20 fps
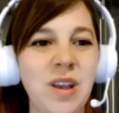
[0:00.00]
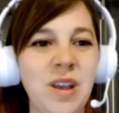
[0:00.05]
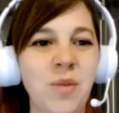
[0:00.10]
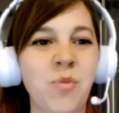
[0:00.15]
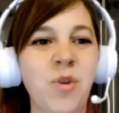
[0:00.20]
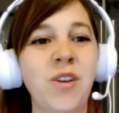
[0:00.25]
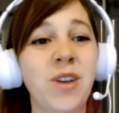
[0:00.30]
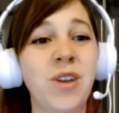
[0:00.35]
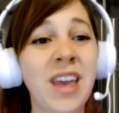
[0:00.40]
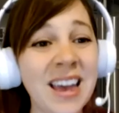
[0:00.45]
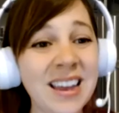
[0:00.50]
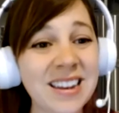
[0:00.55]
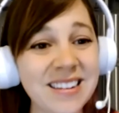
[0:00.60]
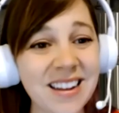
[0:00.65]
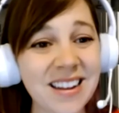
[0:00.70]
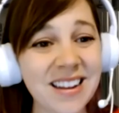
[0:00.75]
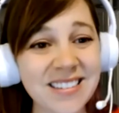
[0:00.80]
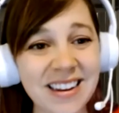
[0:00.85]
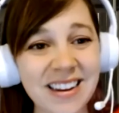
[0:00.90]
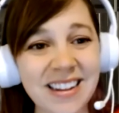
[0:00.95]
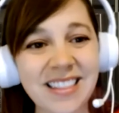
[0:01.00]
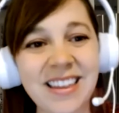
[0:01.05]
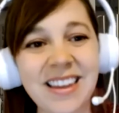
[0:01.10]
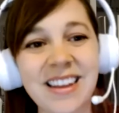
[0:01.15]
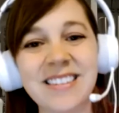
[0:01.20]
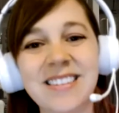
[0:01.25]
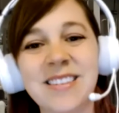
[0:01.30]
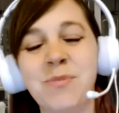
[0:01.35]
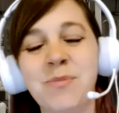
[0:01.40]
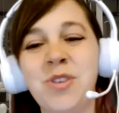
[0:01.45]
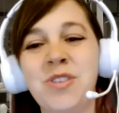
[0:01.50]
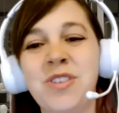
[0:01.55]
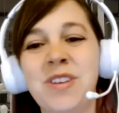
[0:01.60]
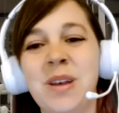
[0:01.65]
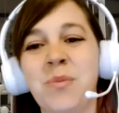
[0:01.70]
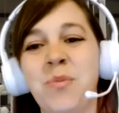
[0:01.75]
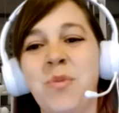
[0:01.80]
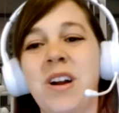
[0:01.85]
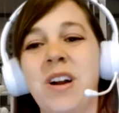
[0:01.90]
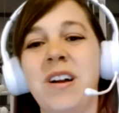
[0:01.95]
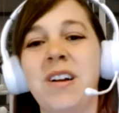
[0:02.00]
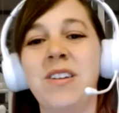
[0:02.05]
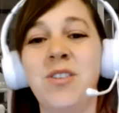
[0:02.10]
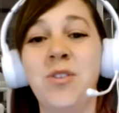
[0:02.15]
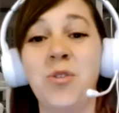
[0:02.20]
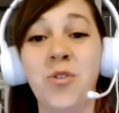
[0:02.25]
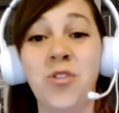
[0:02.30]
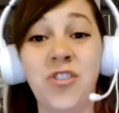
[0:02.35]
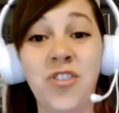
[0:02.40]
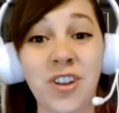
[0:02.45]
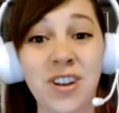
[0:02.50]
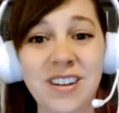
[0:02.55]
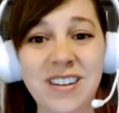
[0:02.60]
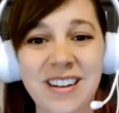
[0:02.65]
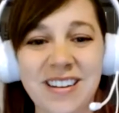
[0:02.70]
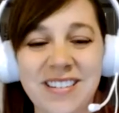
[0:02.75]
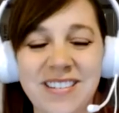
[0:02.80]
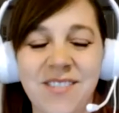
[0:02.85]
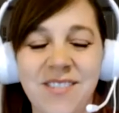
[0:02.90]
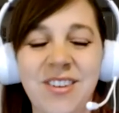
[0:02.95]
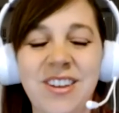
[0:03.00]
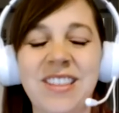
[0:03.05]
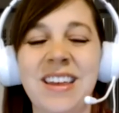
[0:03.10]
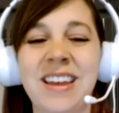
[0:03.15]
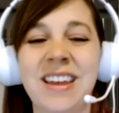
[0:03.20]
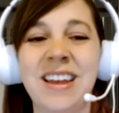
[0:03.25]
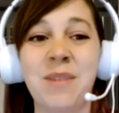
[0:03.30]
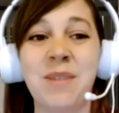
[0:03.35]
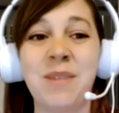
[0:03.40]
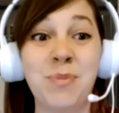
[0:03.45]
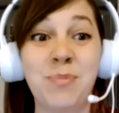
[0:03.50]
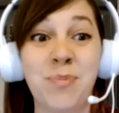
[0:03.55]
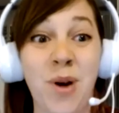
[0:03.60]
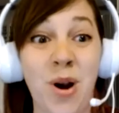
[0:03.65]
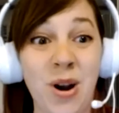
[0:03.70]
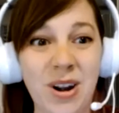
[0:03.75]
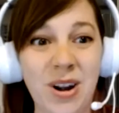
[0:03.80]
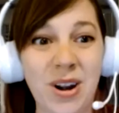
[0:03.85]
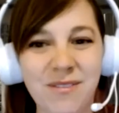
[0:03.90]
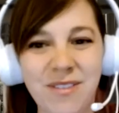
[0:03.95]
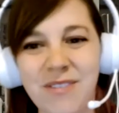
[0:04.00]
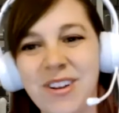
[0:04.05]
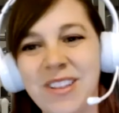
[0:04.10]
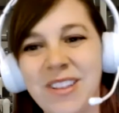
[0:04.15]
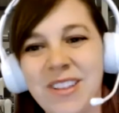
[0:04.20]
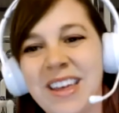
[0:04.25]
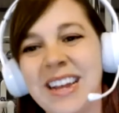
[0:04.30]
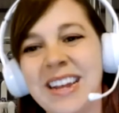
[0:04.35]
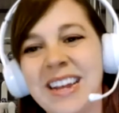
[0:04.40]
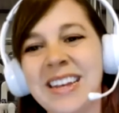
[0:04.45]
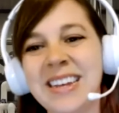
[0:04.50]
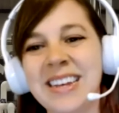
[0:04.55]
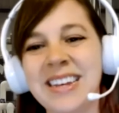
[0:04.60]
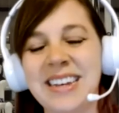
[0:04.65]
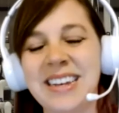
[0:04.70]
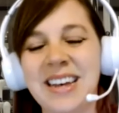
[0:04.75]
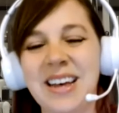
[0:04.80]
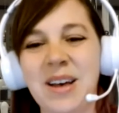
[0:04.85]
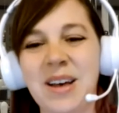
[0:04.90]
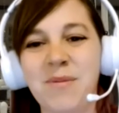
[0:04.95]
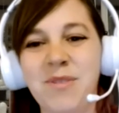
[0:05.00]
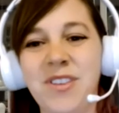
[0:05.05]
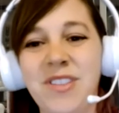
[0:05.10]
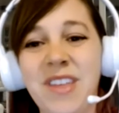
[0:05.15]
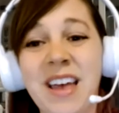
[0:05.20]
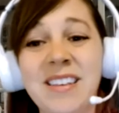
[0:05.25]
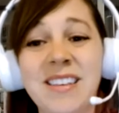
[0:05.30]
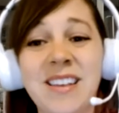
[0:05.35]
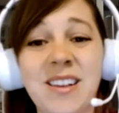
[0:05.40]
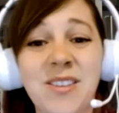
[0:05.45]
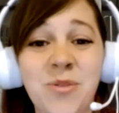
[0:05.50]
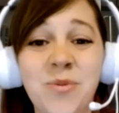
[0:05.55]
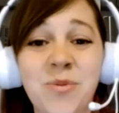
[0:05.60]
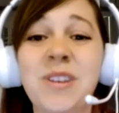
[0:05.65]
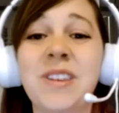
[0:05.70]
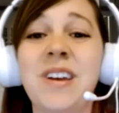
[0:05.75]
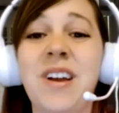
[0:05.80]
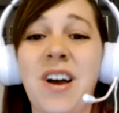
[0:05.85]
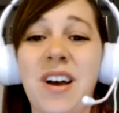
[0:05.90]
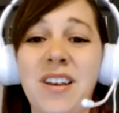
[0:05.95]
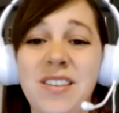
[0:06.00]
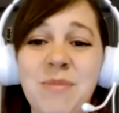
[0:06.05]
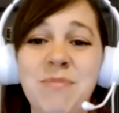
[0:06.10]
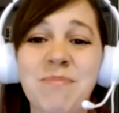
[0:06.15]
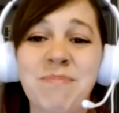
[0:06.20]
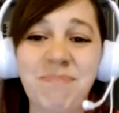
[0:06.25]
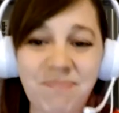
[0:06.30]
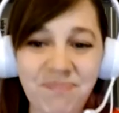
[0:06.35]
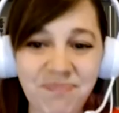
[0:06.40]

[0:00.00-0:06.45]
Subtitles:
where you can't touch anything. It's a museum where you should touch everything and be part of everything. So that sounds really awesome.